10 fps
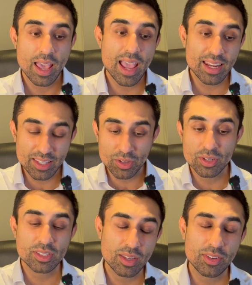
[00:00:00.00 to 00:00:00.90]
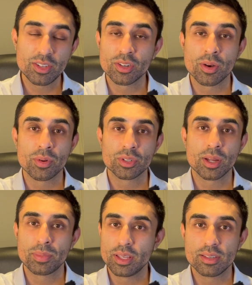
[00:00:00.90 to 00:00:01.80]
Anything on your CV, do not
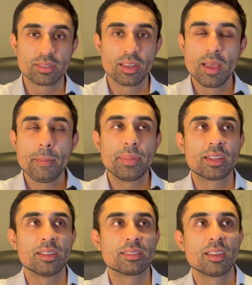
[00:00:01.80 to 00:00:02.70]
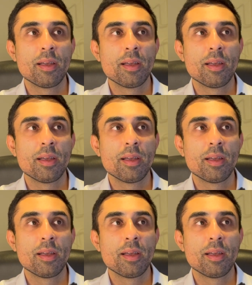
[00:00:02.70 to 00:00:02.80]
bullshit, please. Because